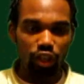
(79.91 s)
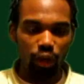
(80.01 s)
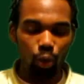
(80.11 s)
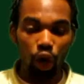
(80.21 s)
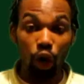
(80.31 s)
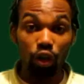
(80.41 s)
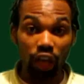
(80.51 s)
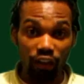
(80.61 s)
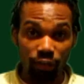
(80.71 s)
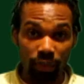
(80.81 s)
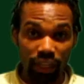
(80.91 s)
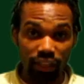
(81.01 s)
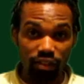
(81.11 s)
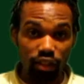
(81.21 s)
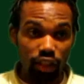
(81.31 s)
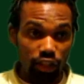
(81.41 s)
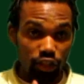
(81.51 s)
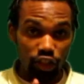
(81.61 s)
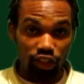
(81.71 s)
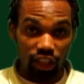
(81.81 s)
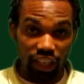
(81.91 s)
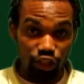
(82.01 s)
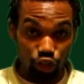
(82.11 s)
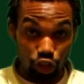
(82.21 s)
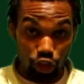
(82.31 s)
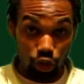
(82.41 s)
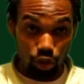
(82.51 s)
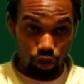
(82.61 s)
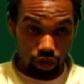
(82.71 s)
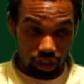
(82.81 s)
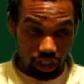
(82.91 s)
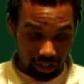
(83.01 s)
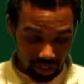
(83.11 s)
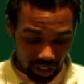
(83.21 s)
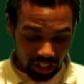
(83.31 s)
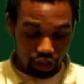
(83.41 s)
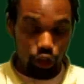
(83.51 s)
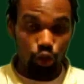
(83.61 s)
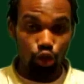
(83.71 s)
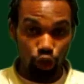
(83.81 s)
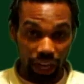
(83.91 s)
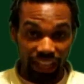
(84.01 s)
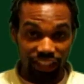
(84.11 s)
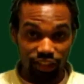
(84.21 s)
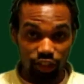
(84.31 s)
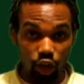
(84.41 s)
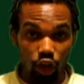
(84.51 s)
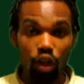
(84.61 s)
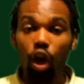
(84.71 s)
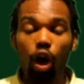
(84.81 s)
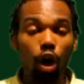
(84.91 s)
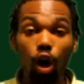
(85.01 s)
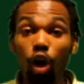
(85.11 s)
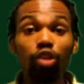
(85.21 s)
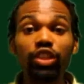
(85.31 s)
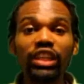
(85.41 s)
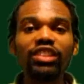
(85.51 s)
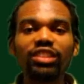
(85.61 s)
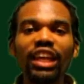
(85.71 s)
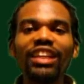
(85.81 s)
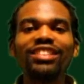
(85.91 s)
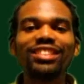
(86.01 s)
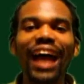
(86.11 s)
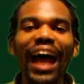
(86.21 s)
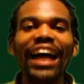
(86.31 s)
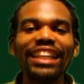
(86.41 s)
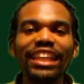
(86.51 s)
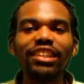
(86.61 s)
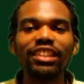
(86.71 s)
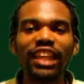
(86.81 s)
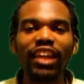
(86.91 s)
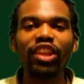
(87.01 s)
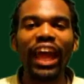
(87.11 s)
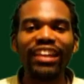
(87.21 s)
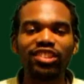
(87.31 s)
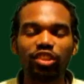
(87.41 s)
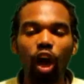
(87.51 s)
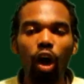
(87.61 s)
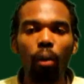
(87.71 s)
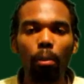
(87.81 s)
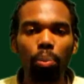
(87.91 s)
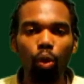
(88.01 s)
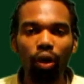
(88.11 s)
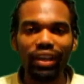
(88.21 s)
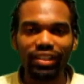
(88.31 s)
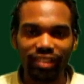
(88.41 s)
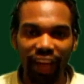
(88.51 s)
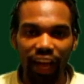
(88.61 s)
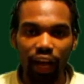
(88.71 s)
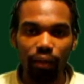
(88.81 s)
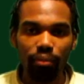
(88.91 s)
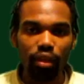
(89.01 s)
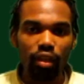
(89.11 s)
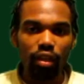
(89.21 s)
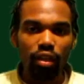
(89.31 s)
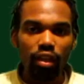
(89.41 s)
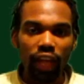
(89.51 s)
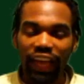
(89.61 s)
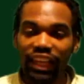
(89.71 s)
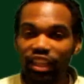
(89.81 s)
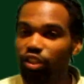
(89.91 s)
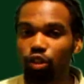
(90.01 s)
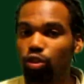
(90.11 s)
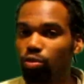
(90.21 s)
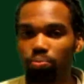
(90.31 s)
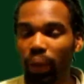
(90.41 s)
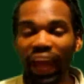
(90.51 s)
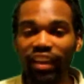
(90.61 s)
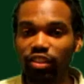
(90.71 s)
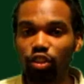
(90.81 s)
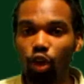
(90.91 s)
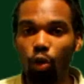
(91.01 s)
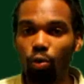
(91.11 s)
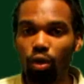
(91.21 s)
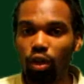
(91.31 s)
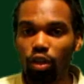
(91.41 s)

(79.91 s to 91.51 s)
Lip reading: world government, the celestial dragons and all these things tie in together at some point in time, at least past, you know,